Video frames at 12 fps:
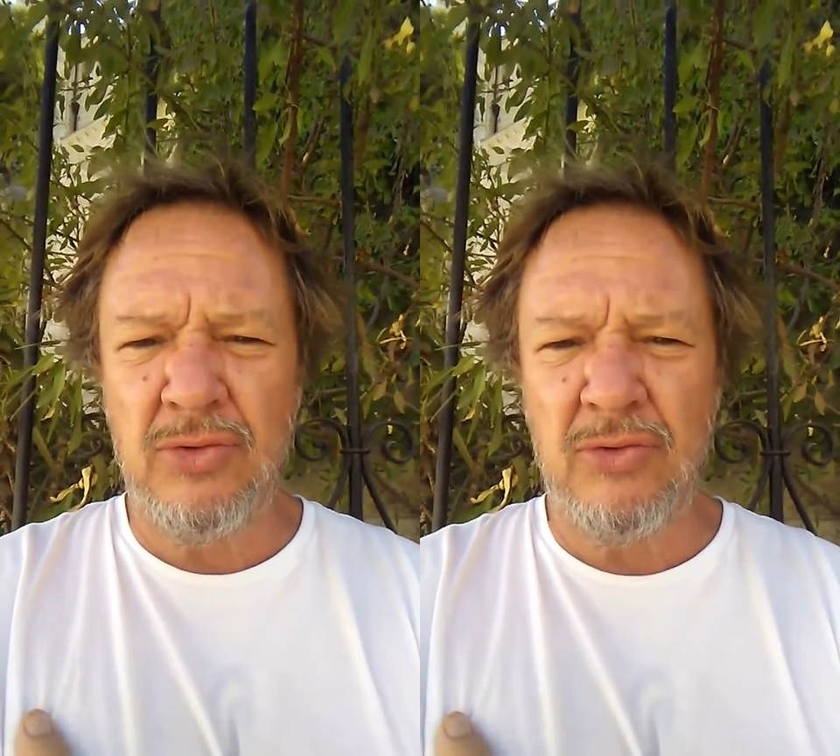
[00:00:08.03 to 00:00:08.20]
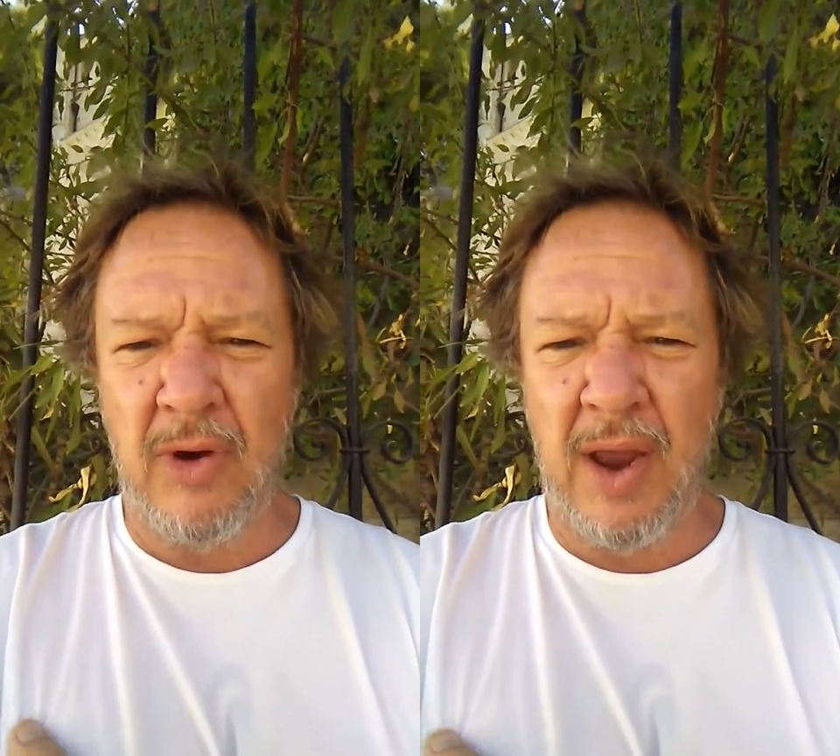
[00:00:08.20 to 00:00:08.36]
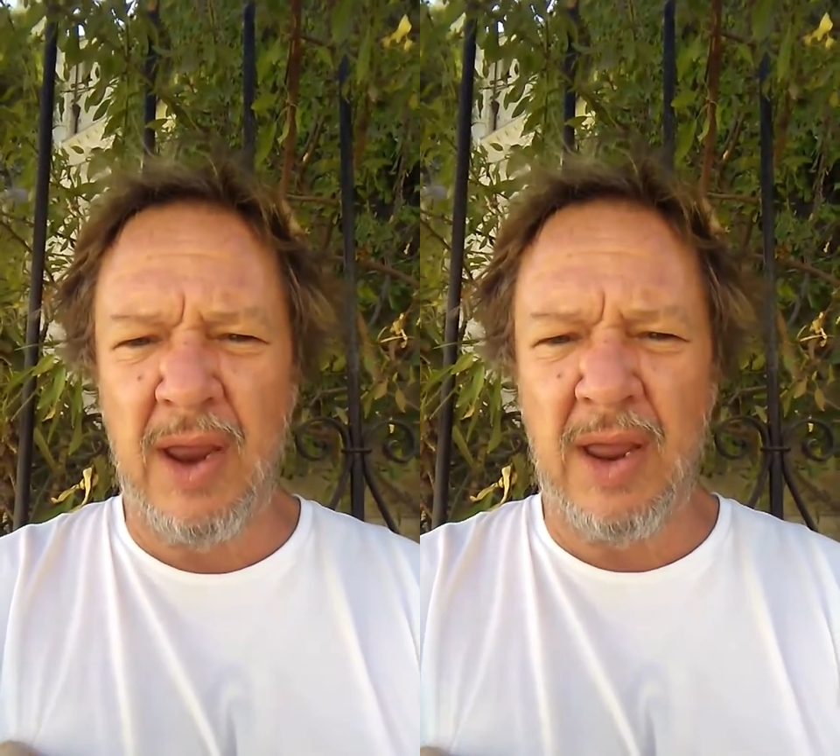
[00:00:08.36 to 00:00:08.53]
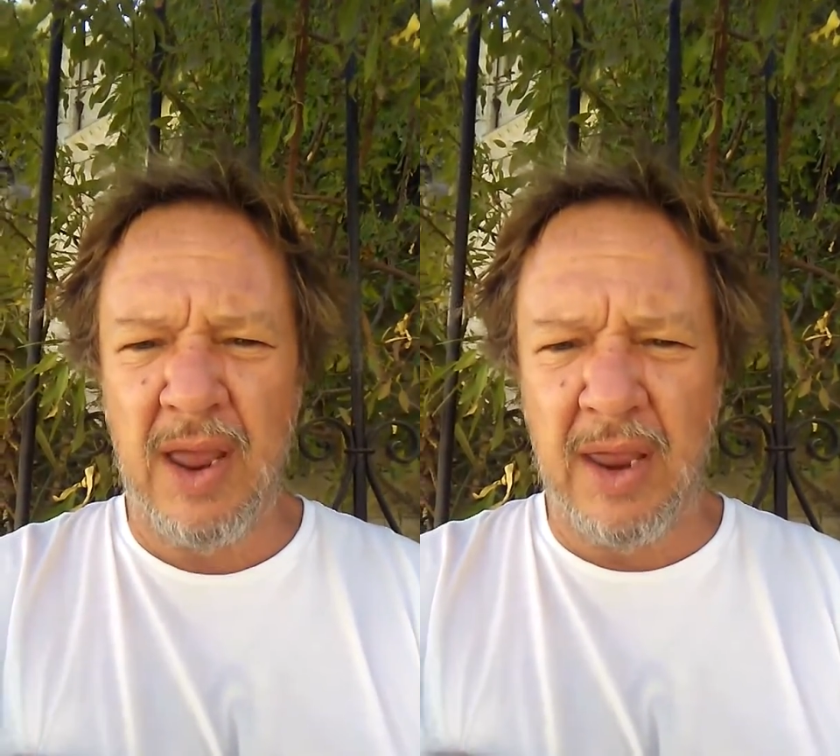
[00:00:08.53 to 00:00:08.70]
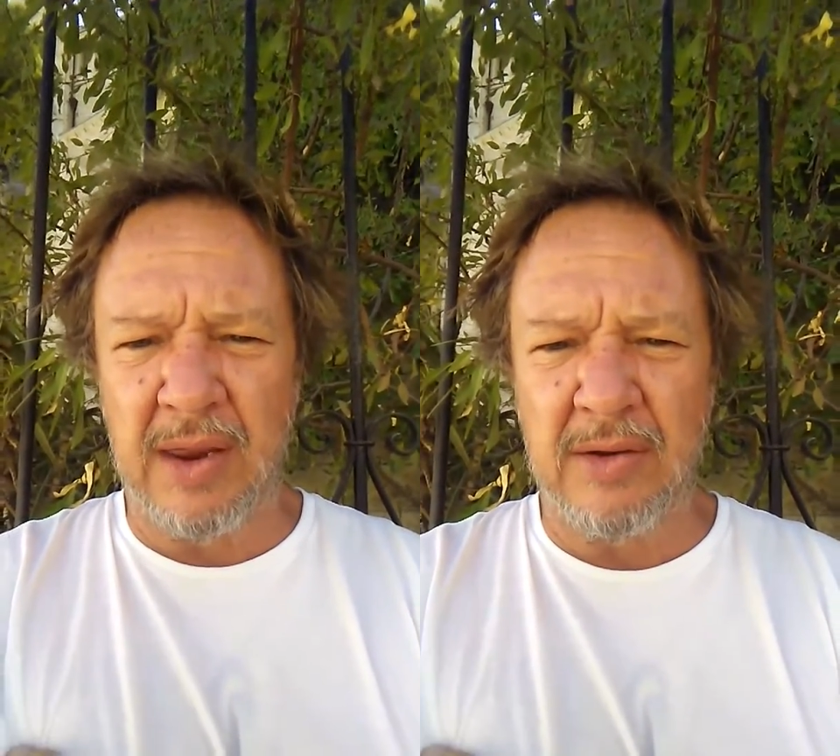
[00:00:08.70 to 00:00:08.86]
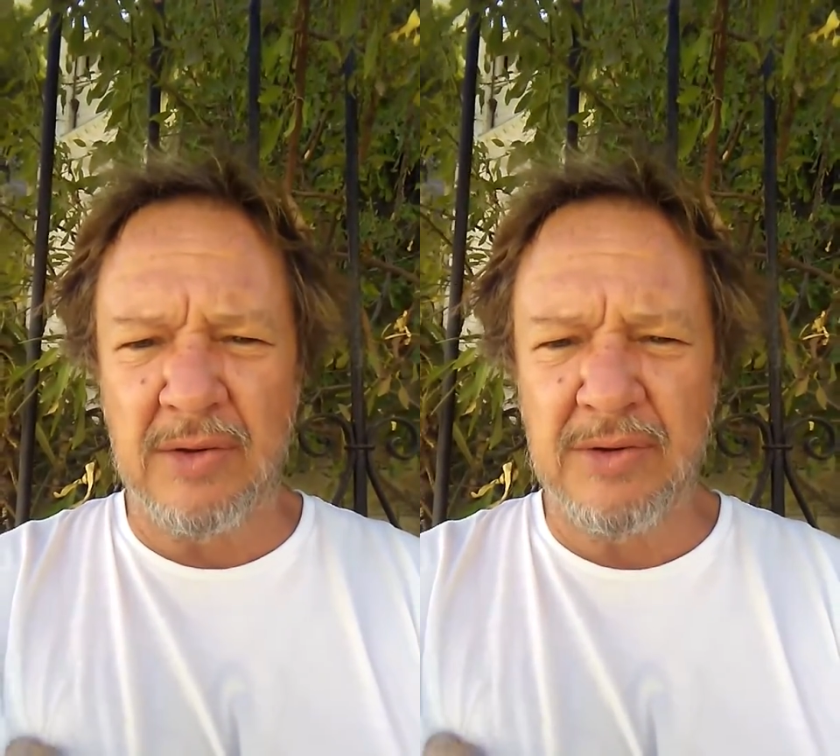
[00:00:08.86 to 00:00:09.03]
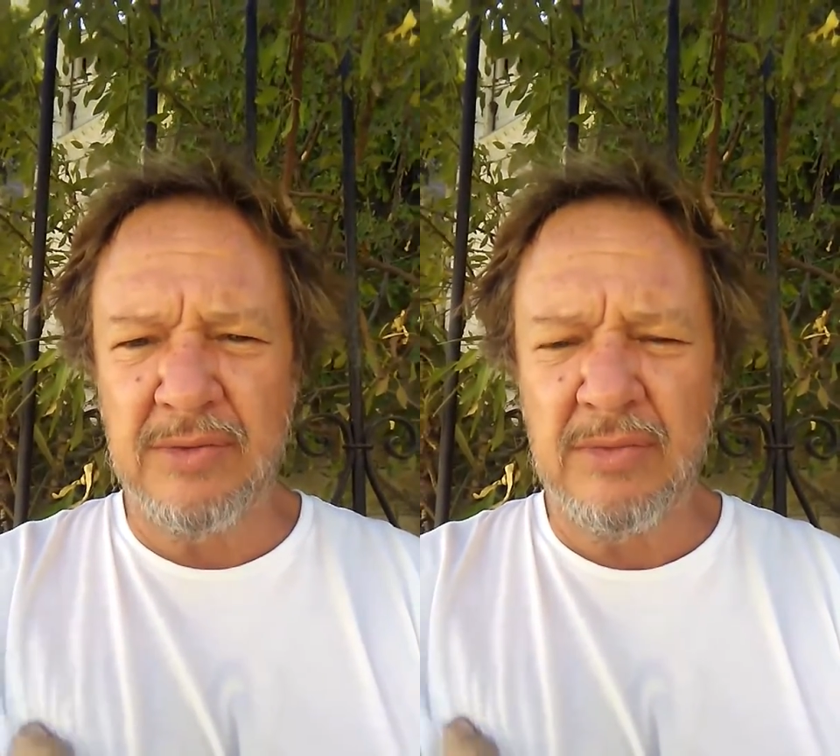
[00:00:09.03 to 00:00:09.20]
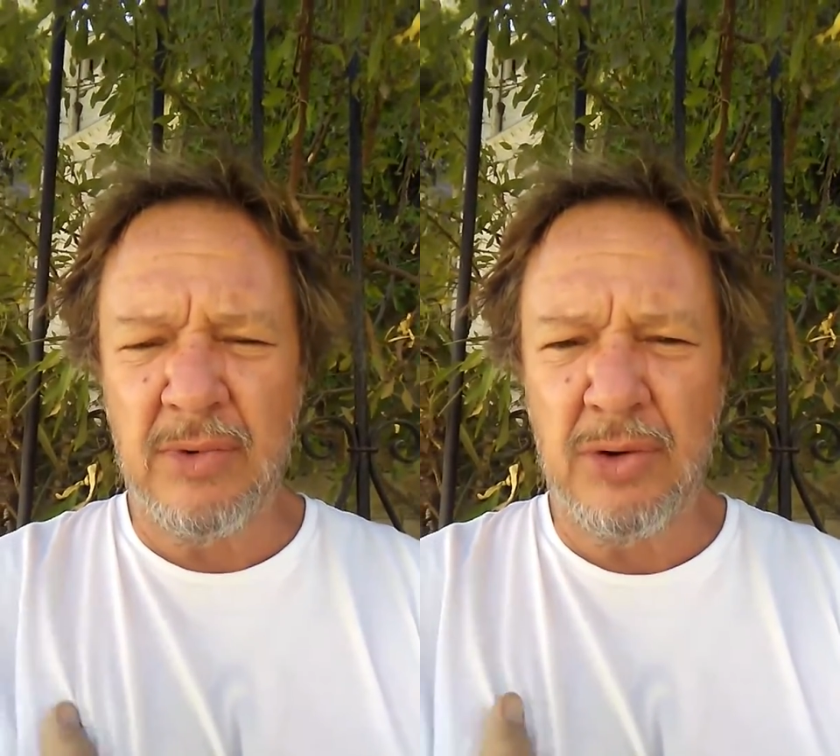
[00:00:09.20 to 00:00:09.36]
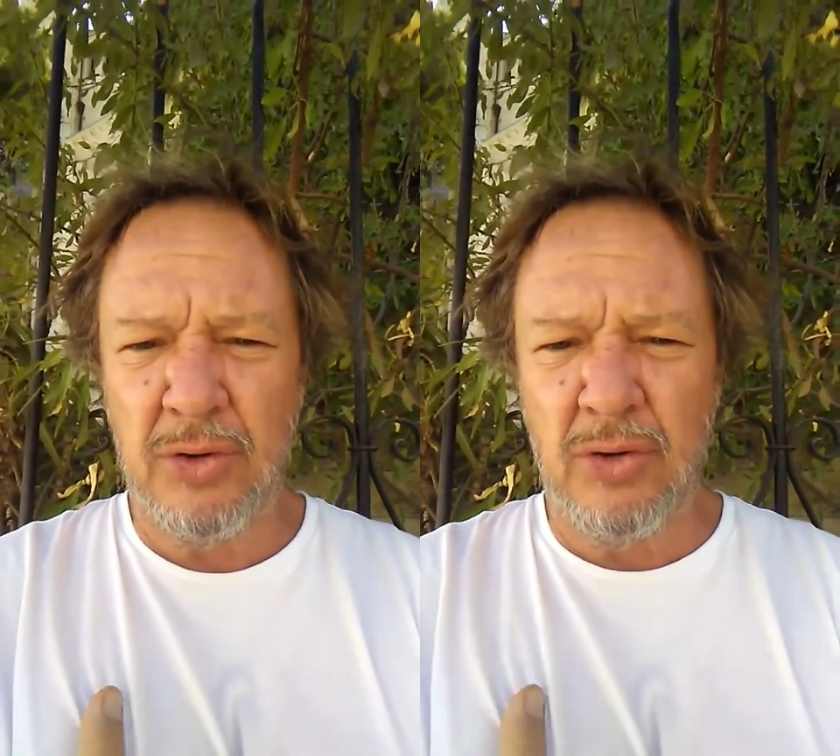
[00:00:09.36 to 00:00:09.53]
great kings,
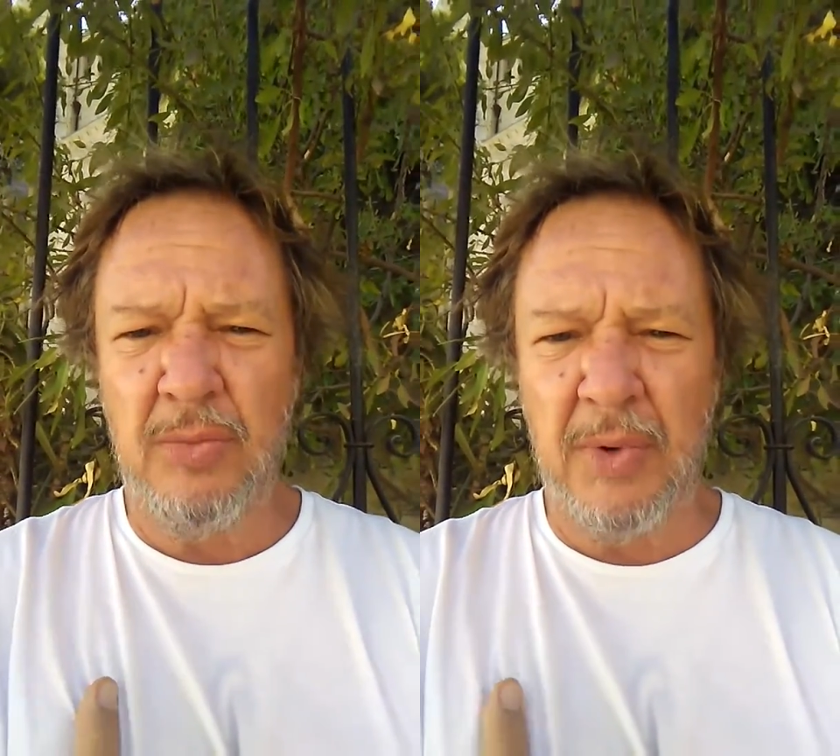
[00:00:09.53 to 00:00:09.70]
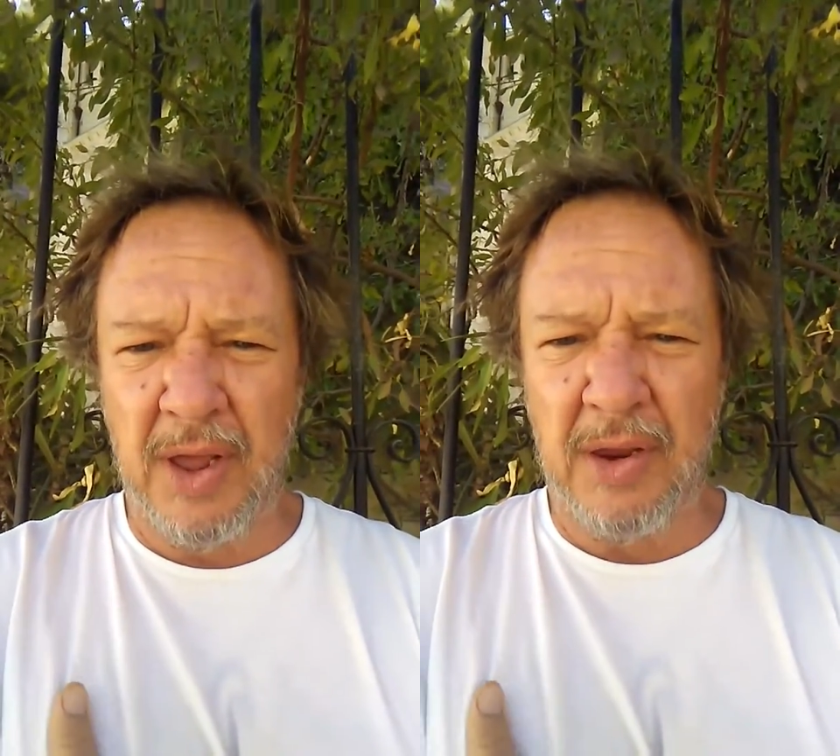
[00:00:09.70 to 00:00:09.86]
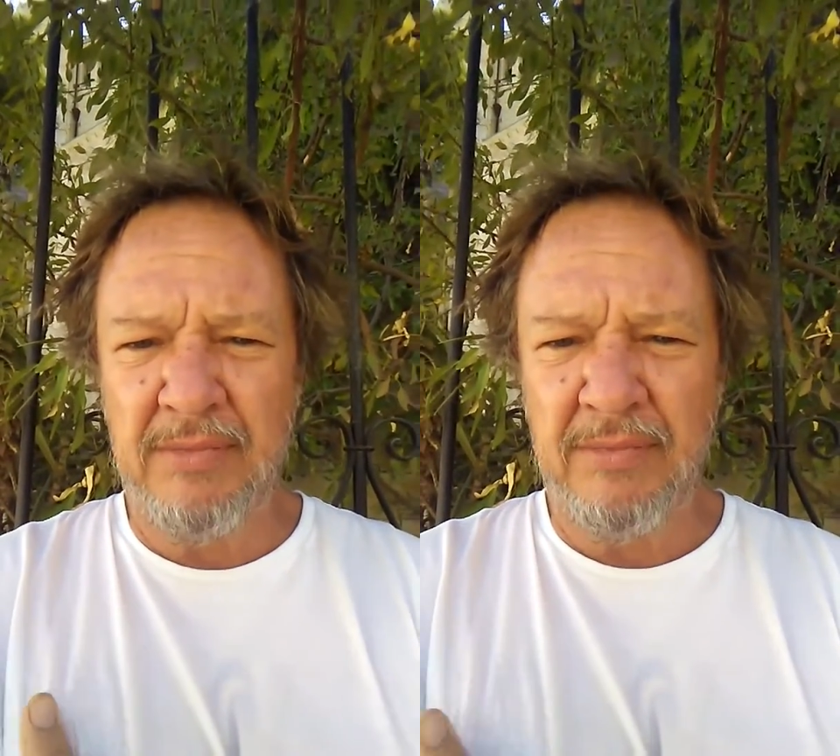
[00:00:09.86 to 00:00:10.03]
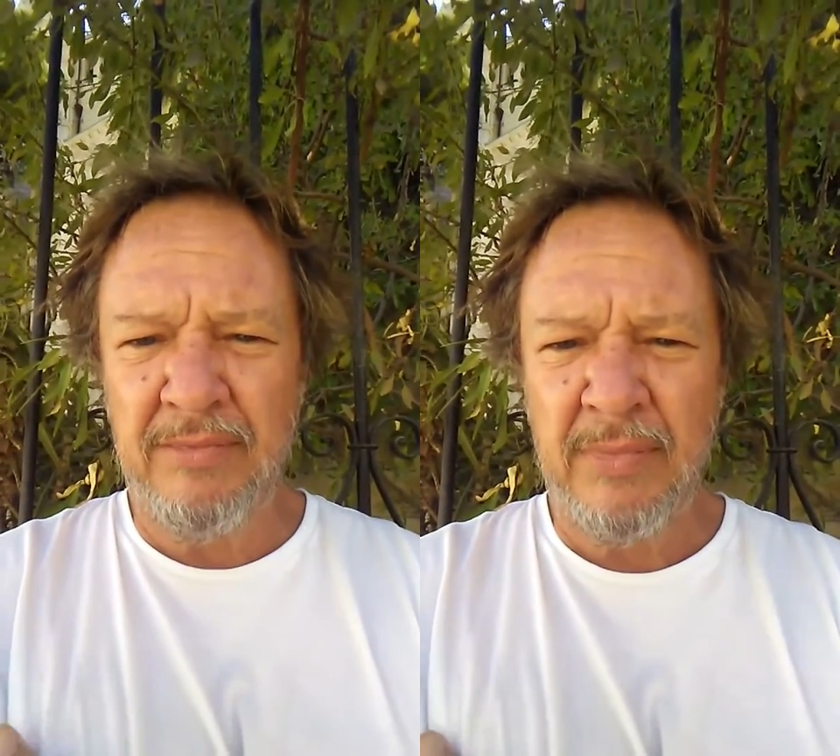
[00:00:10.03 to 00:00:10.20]
two men